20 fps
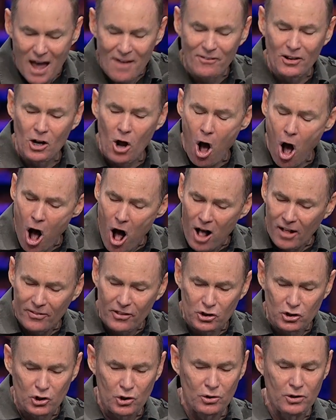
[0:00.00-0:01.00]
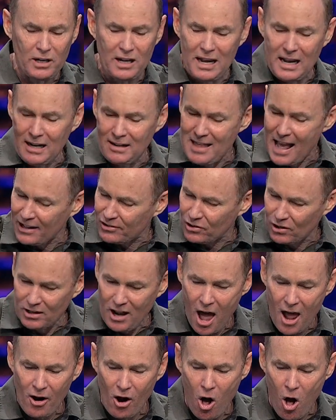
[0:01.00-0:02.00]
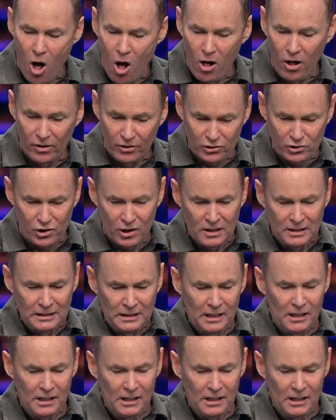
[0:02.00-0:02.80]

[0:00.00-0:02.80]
having all that you need, that's a lot of alls,